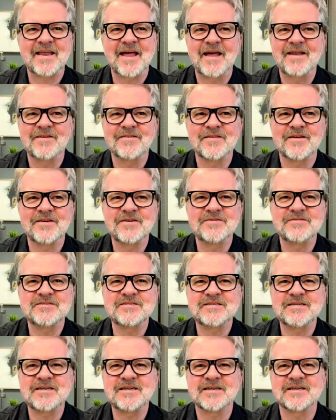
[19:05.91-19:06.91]
I don't know who
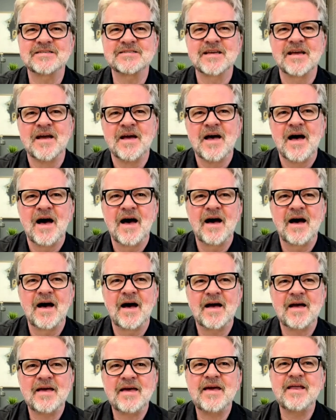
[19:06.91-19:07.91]
she is.
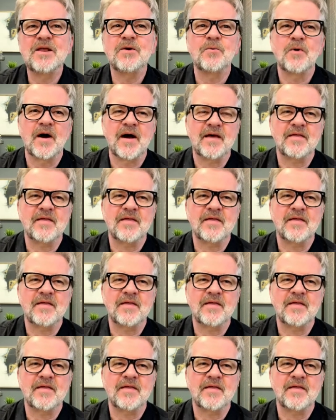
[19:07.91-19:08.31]
Anyway,